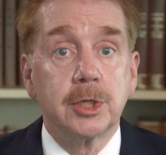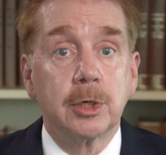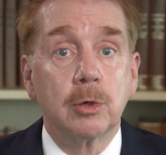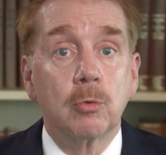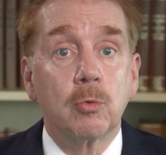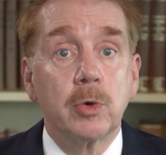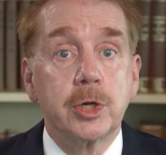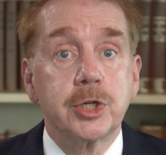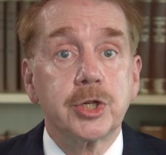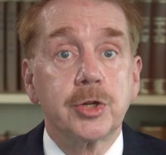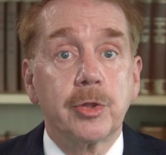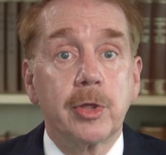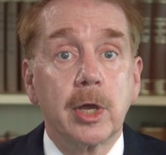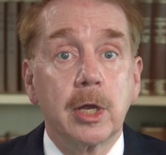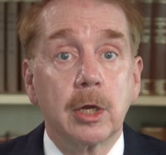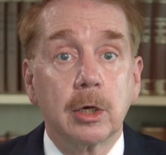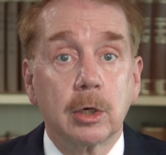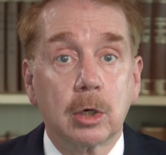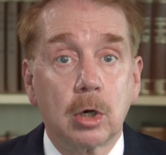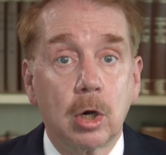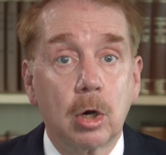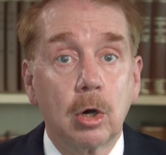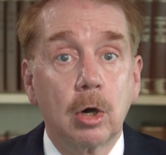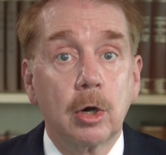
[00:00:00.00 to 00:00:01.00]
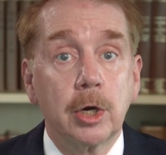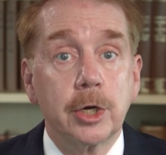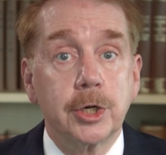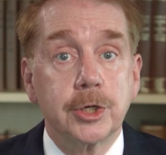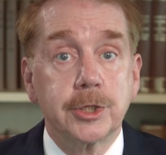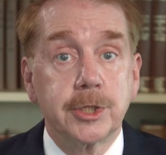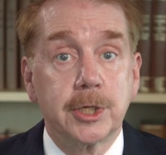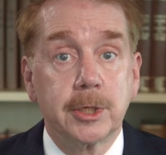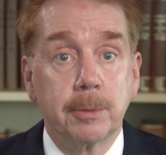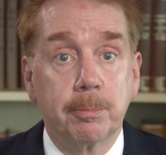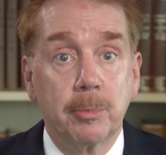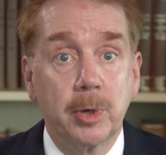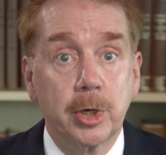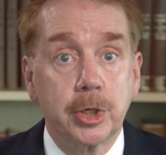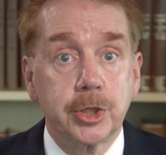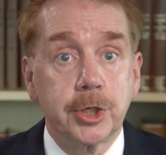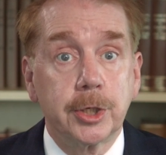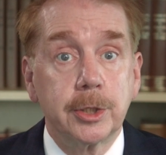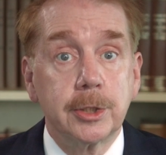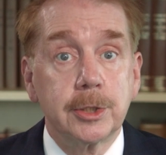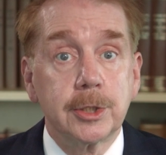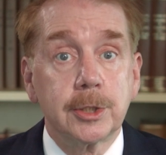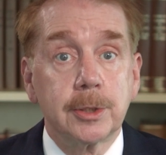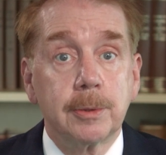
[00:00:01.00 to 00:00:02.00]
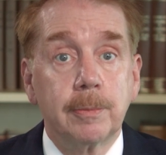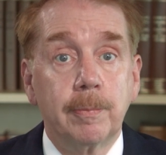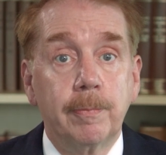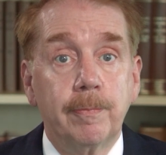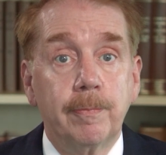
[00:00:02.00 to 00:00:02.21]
in which they encourage submissions.